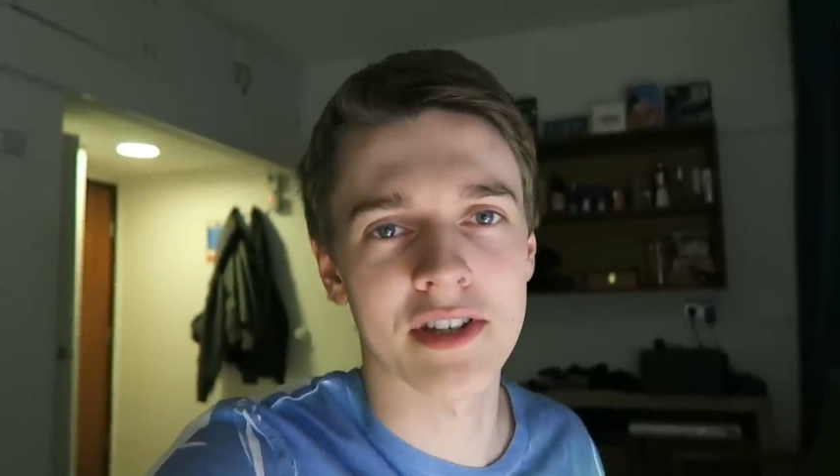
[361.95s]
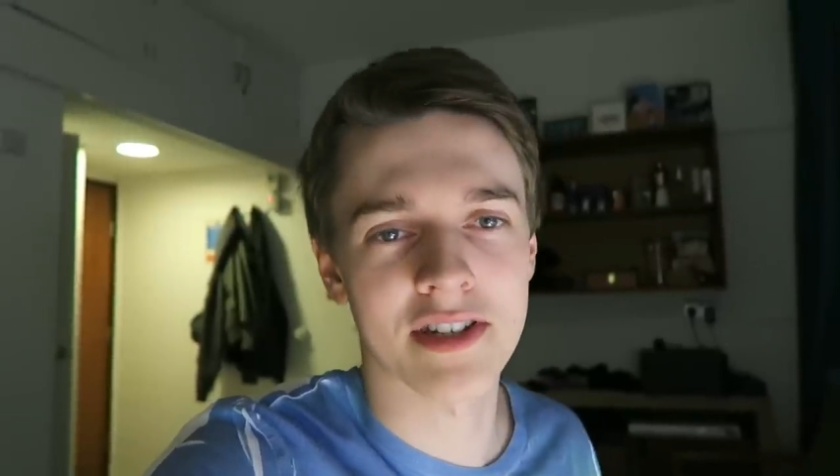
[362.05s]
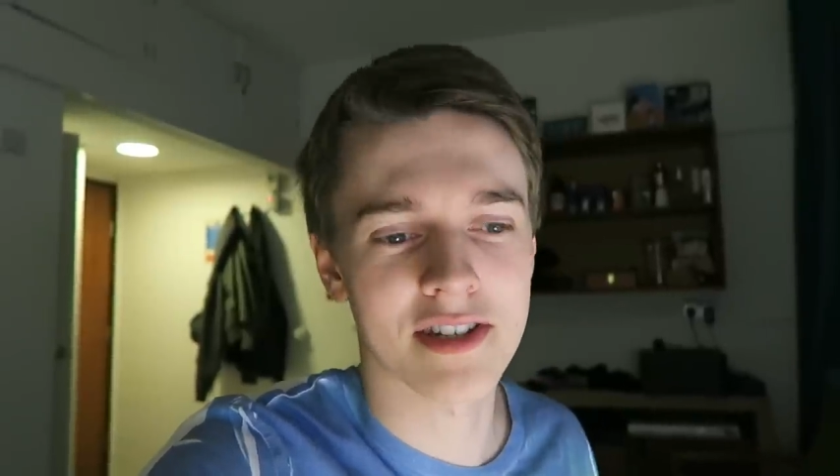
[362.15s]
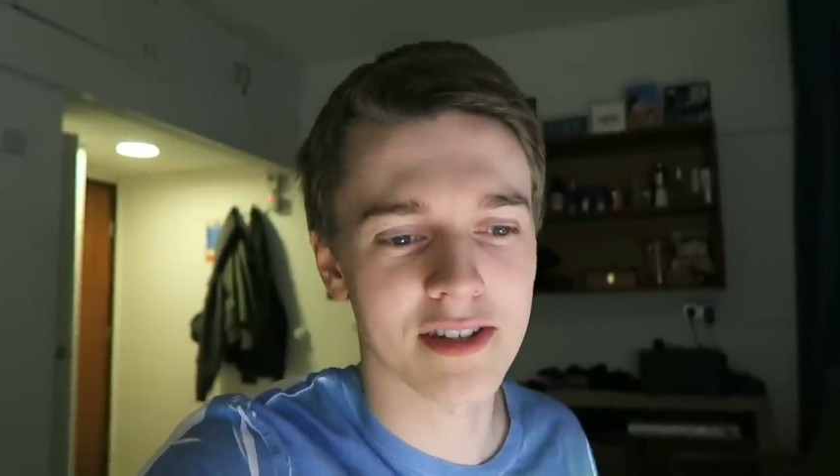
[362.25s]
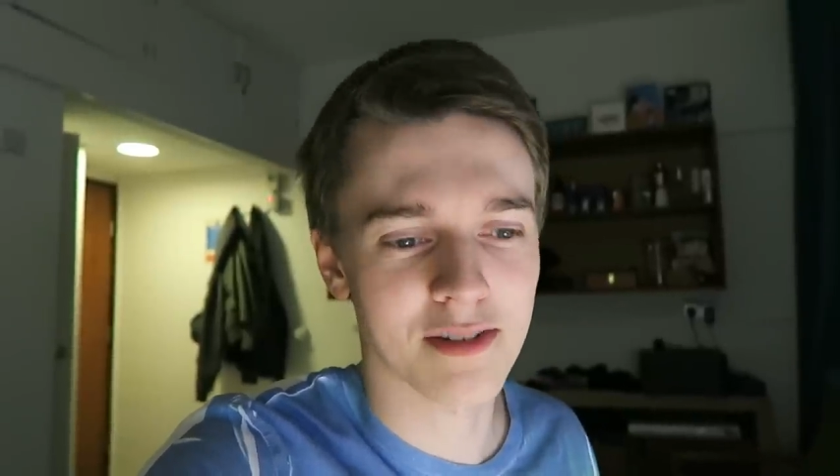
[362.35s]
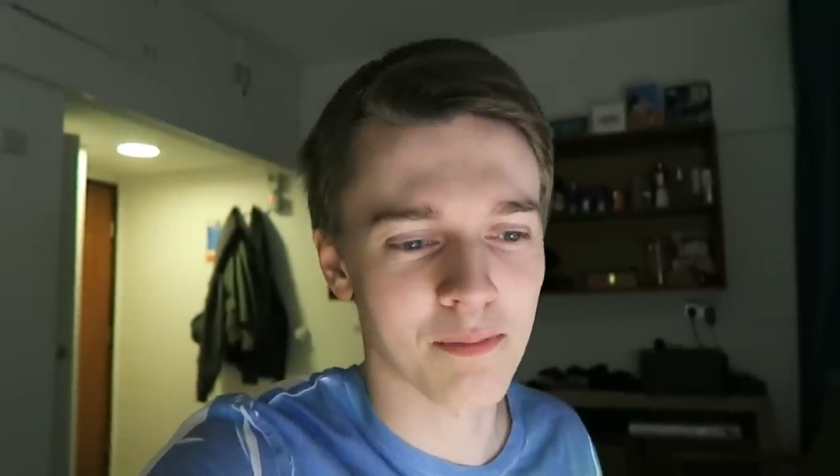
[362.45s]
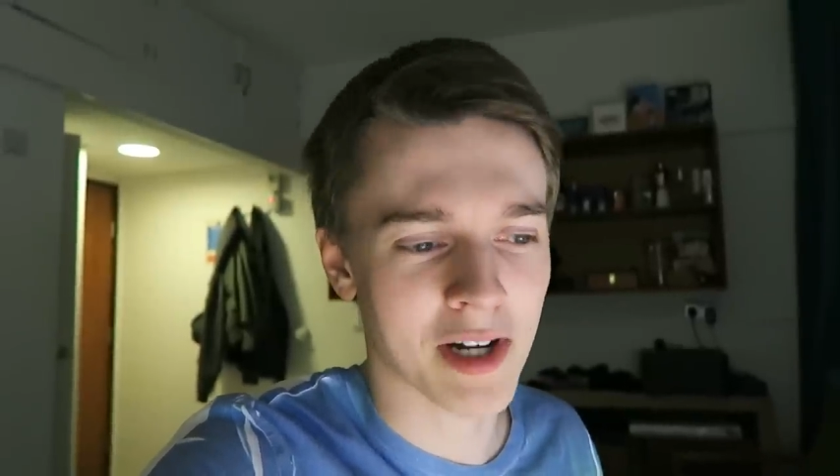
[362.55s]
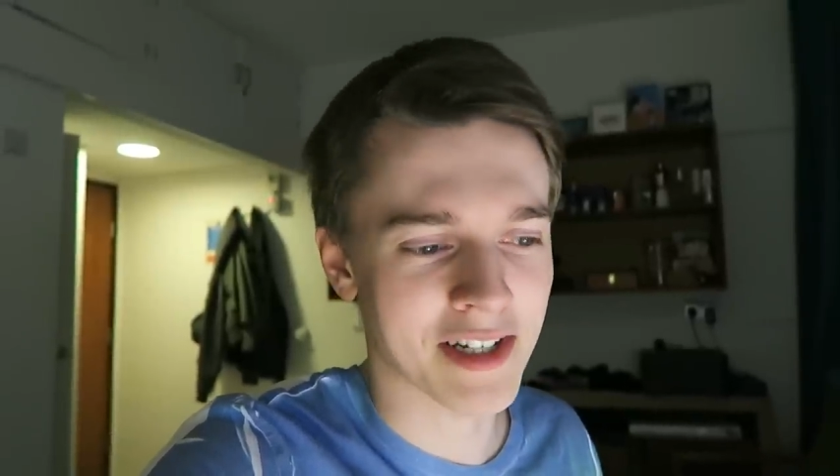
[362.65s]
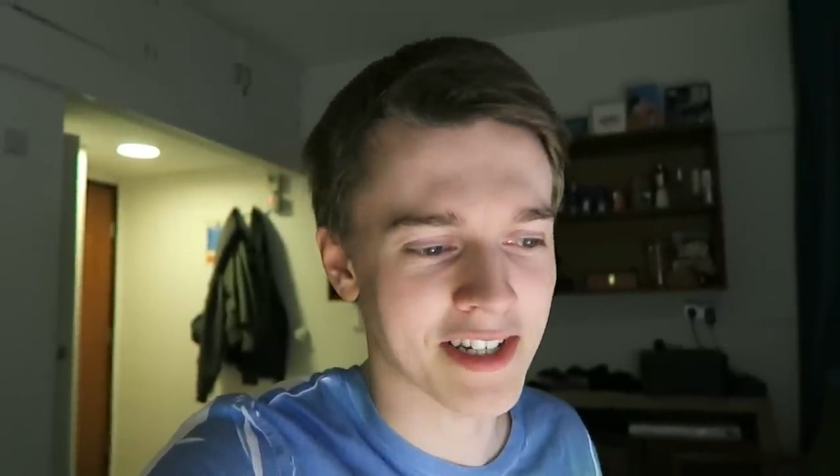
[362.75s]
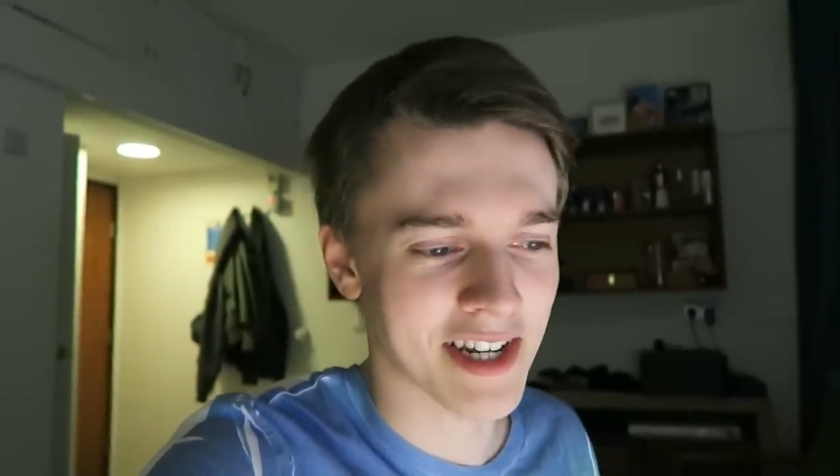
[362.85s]
this
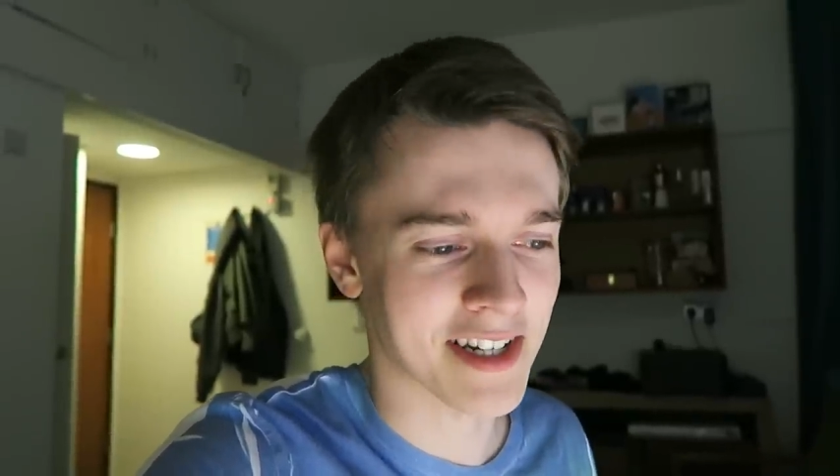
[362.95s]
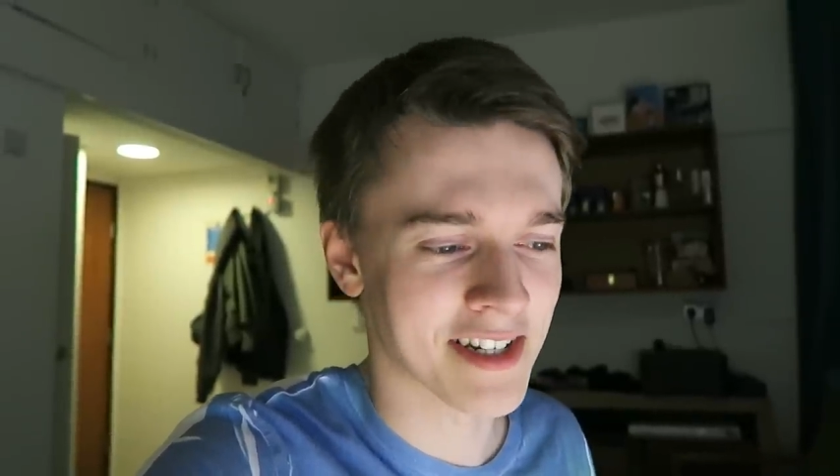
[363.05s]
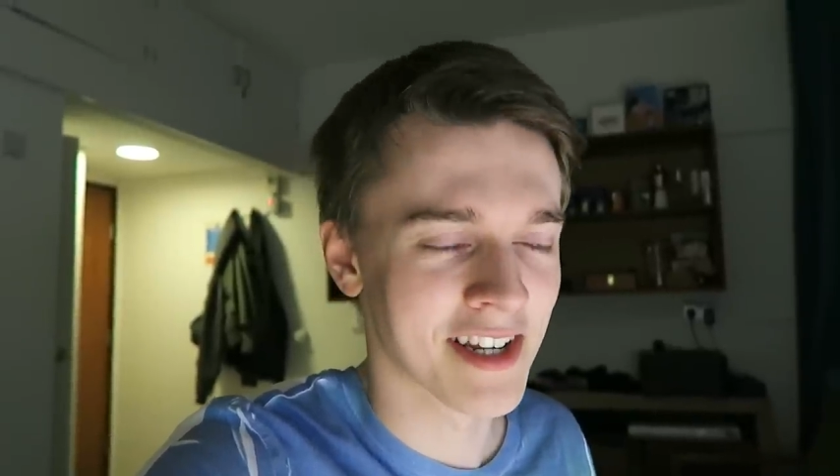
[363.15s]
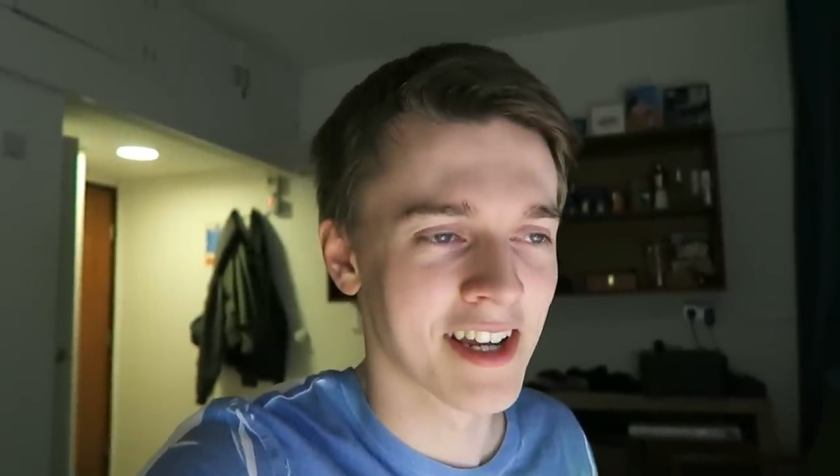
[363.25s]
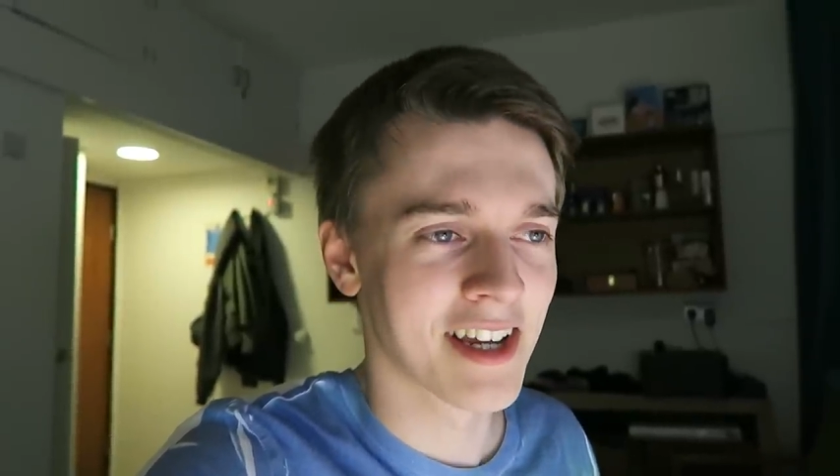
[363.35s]
mindset